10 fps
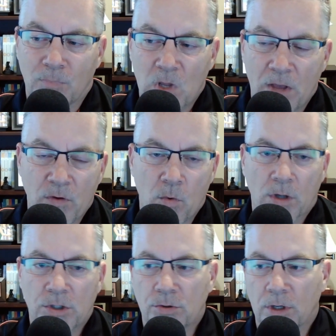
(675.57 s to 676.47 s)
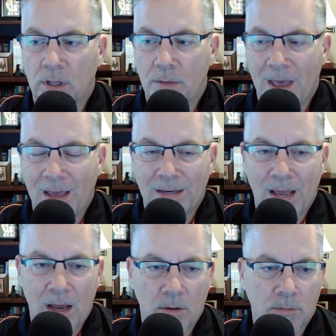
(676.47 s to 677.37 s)
If you want strictly a man
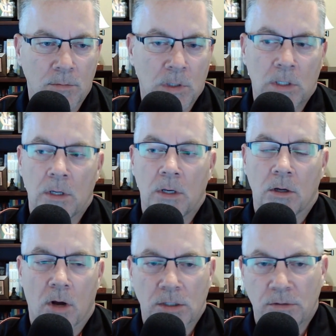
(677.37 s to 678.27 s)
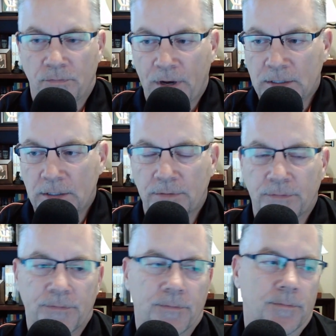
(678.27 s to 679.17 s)
down, cost
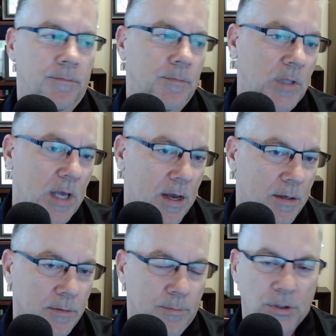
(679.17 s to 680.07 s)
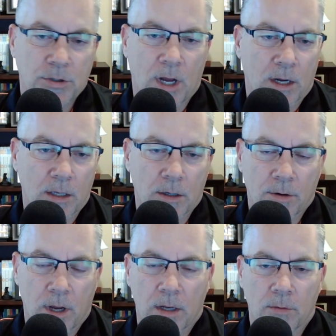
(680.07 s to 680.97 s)
effective, yeah, but you're not going to
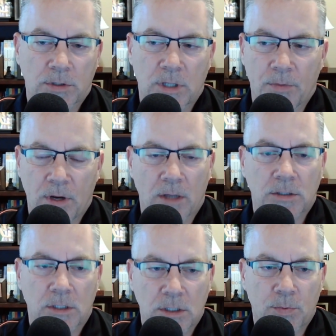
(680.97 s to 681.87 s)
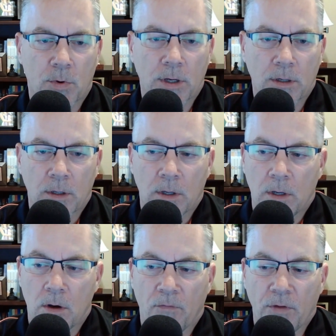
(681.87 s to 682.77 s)
integrate it with something else at this point.
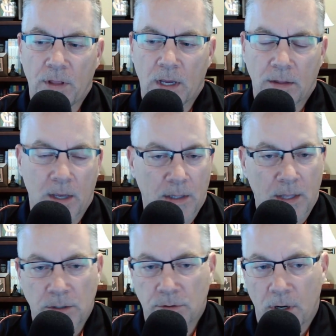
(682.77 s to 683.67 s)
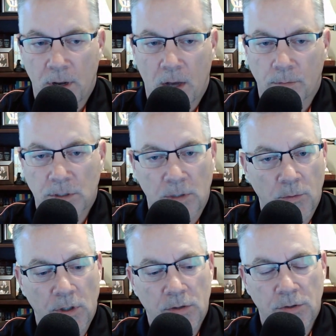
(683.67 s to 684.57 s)
Hopefully they get that straightened out, because I'm
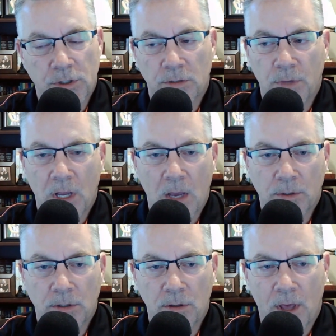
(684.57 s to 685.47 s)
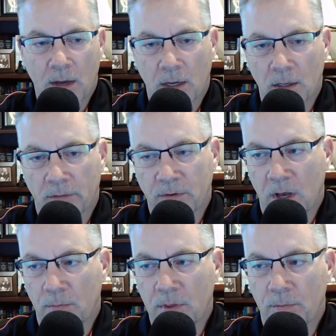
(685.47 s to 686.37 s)
really interested in being able to do that, and I'd love to
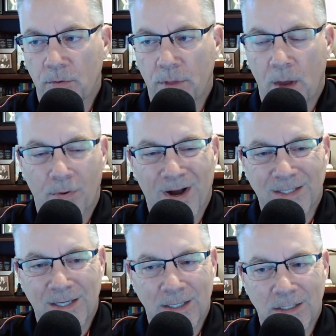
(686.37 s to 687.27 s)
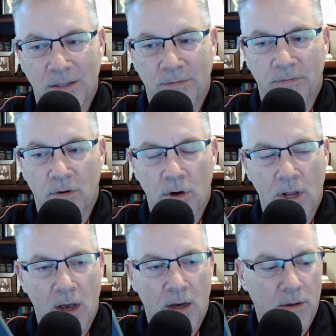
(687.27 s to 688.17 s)
help them through that process of
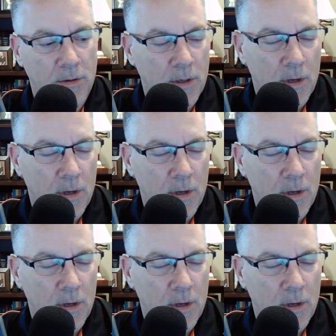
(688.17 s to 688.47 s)
learning how